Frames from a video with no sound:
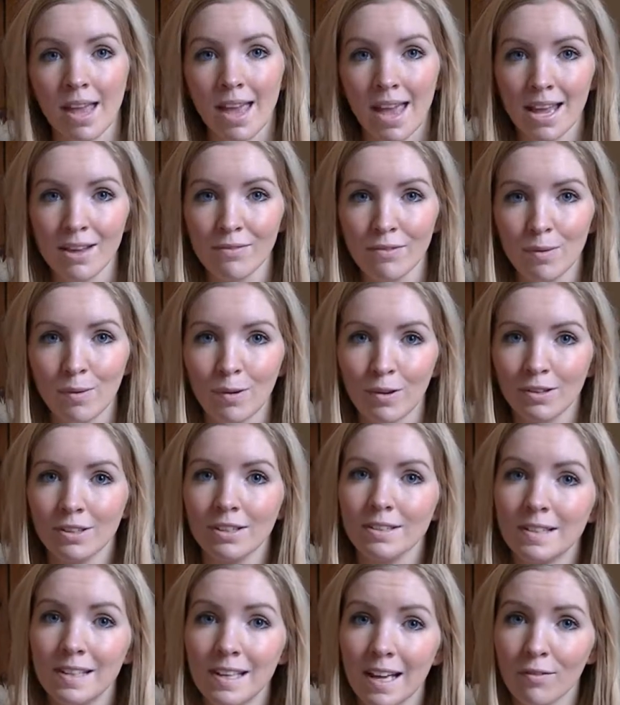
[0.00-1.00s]
Hey
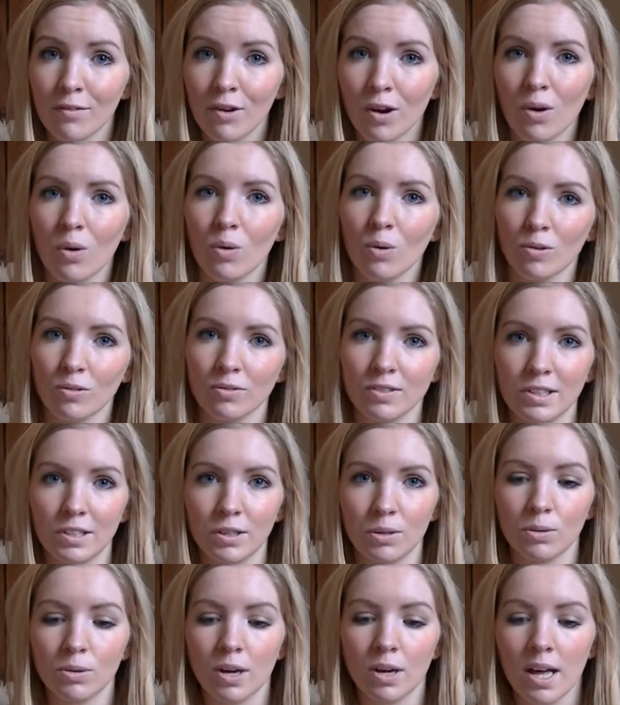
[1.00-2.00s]
everyone, today I've got a haul
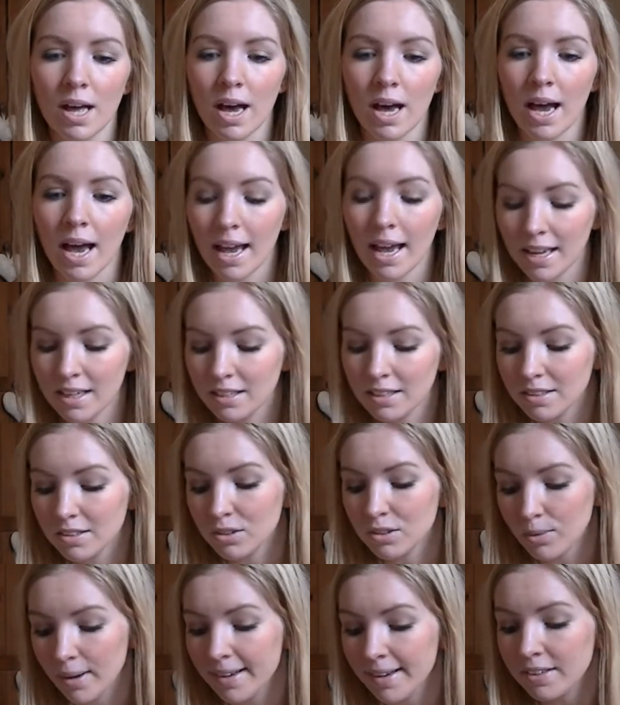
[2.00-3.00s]
video and
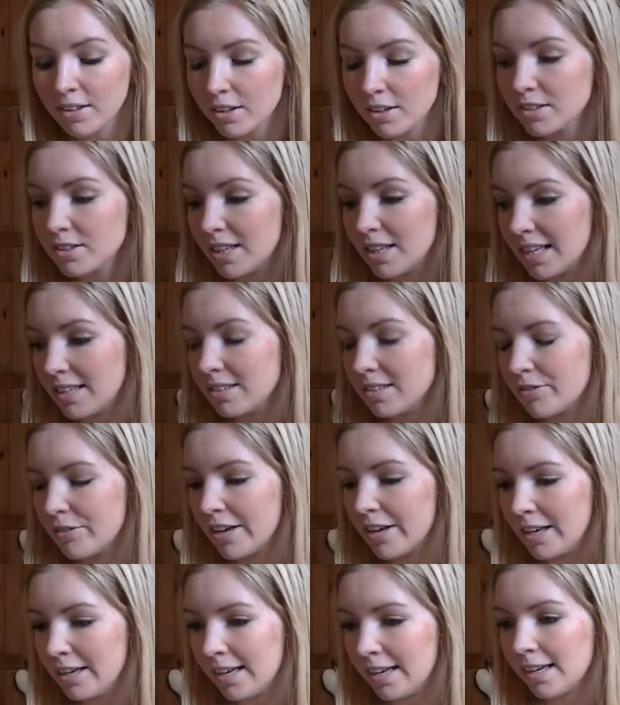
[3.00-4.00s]
it's quite a lot of things to
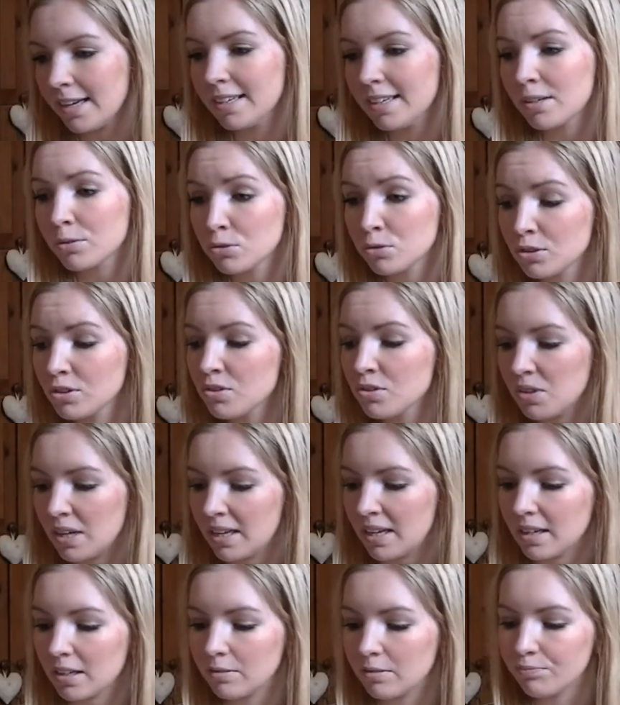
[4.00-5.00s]
fit in it, and I was just
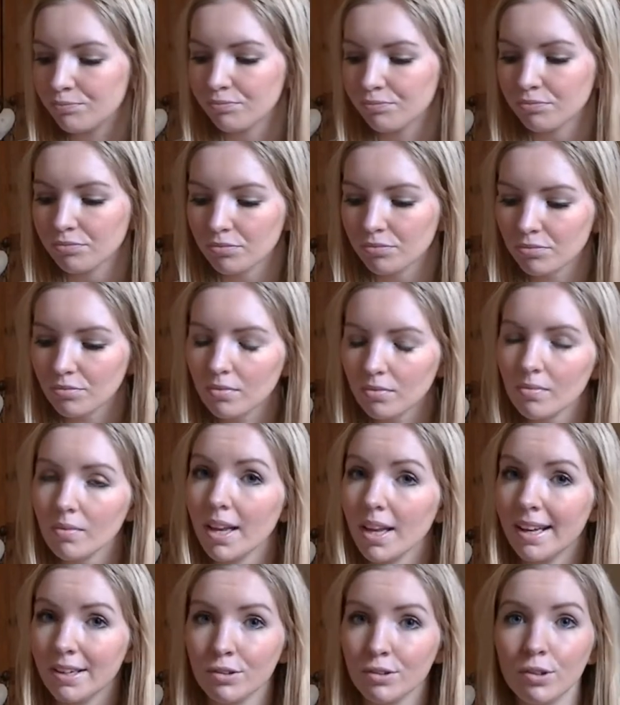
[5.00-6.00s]
thinking,
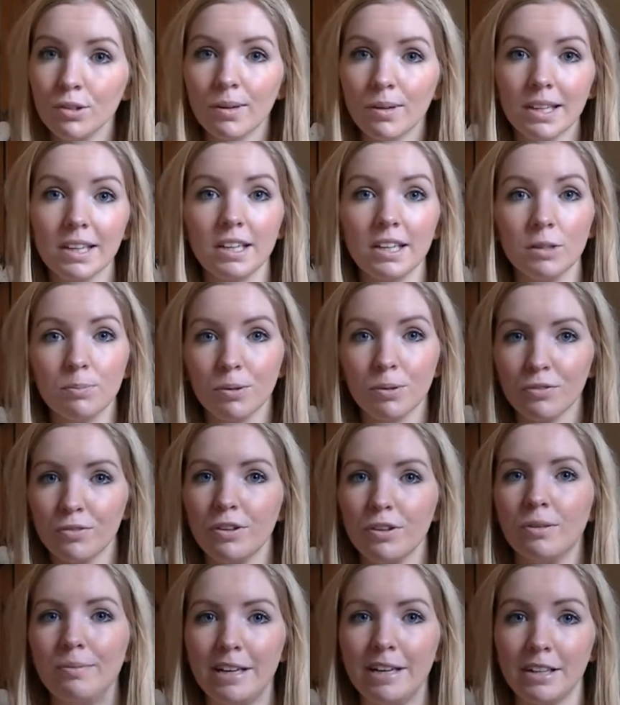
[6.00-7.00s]
I don't know whether you
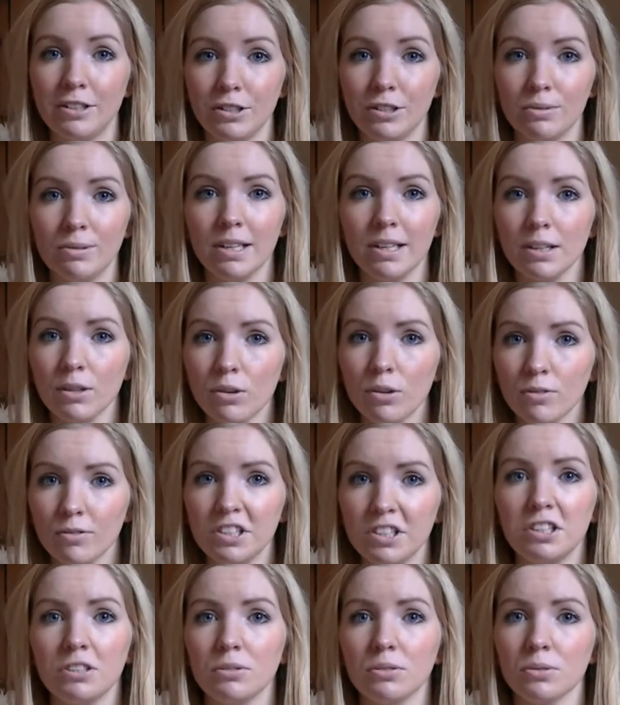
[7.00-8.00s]
prefer me to do little haul
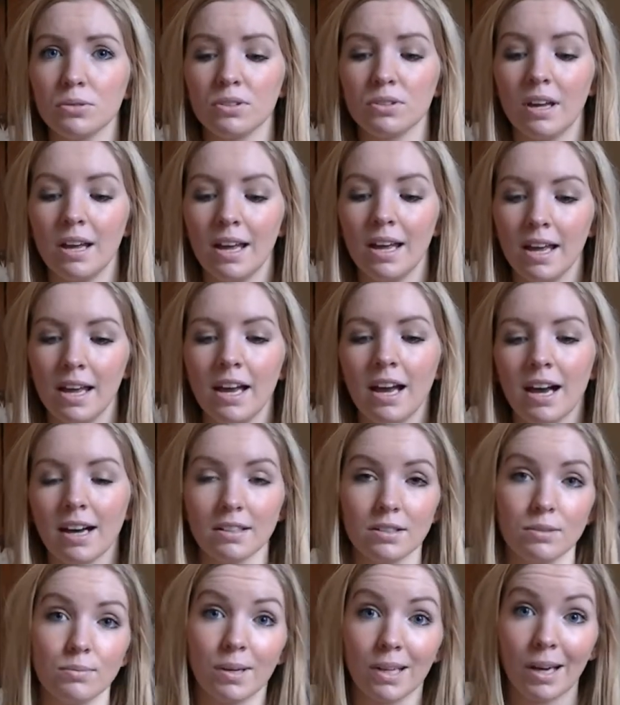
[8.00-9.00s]
videos
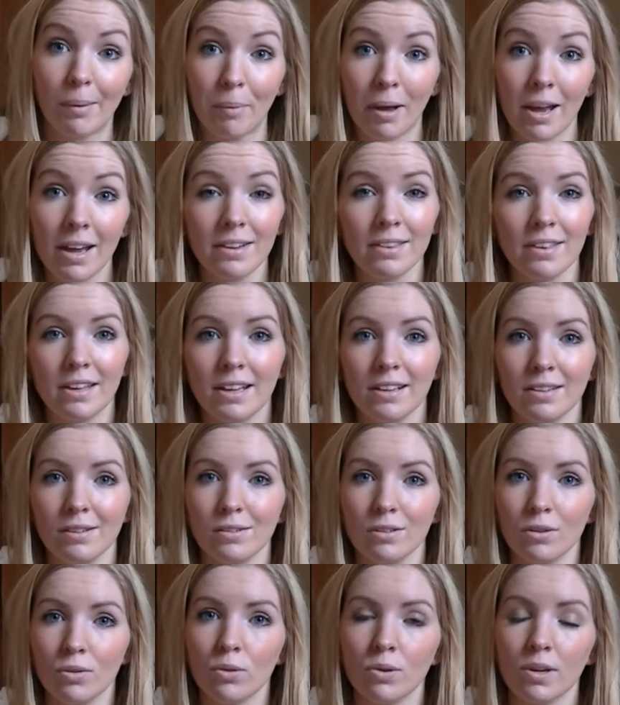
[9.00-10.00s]
as and when I buy
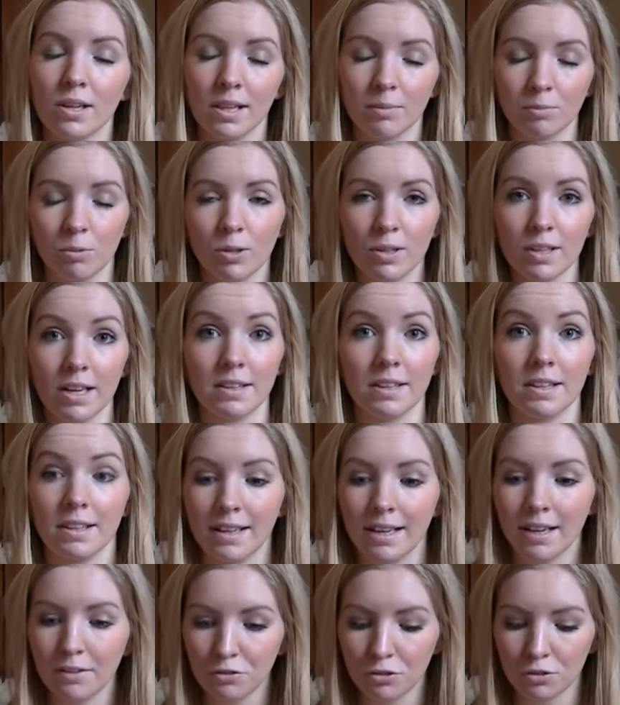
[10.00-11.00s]
things or clip them all together
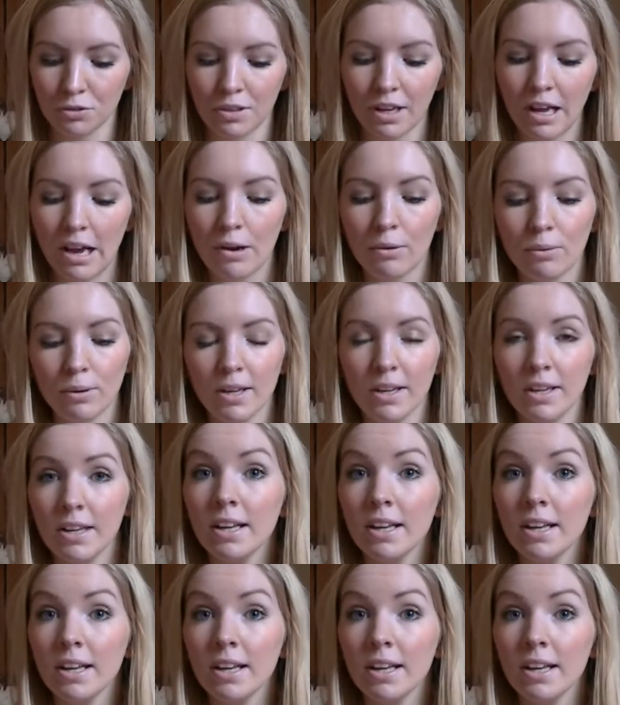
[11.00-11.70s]
like I've done now